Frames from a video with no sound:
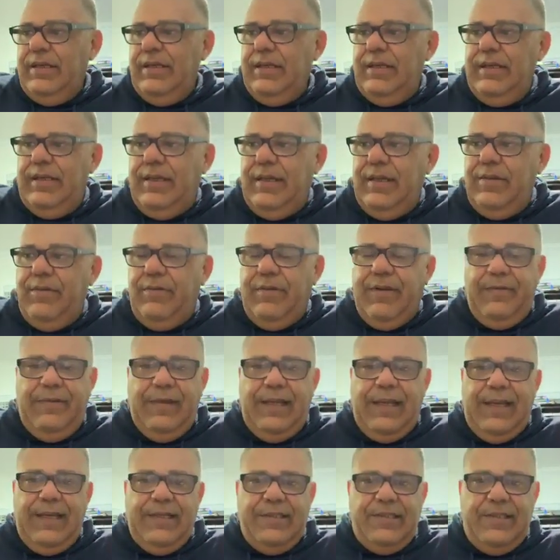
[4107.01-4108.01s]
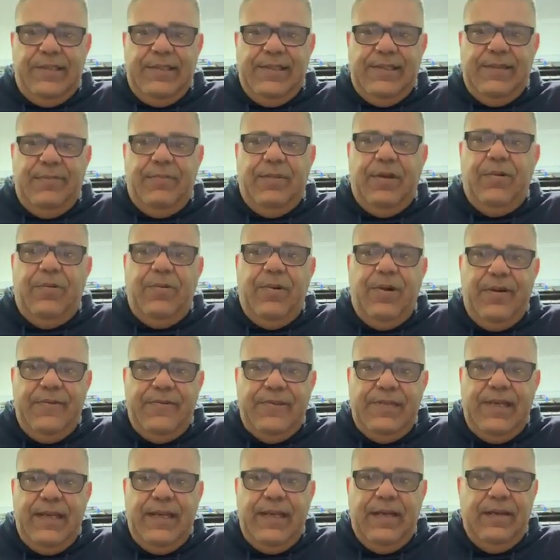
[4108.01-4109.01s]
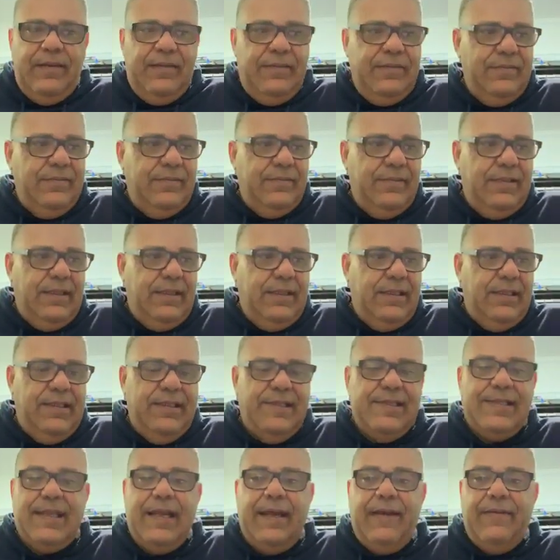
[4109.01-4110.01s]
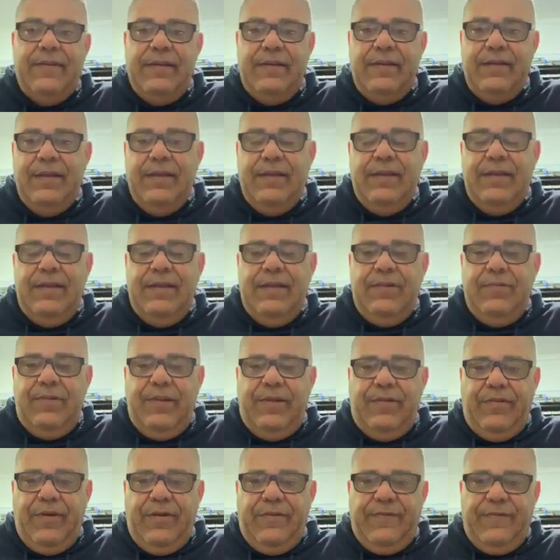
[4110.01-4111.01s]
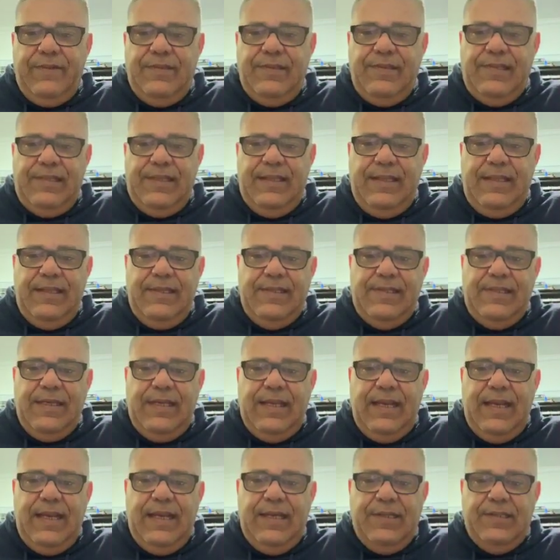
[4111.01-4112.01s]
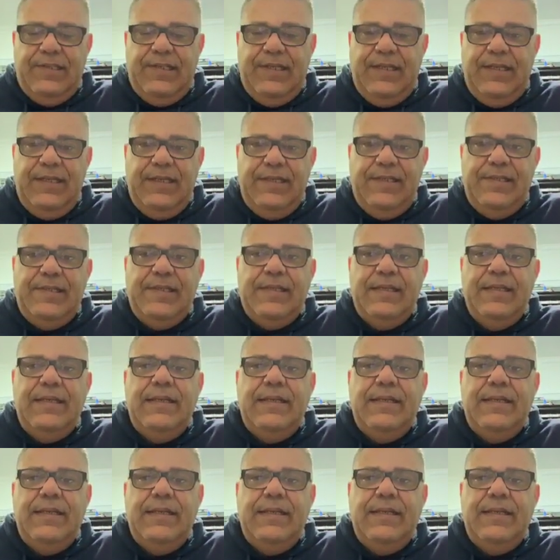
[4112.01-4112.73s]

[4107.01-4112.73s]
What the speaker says: the revelations that my wife's now discovered with reference to this, and how she's,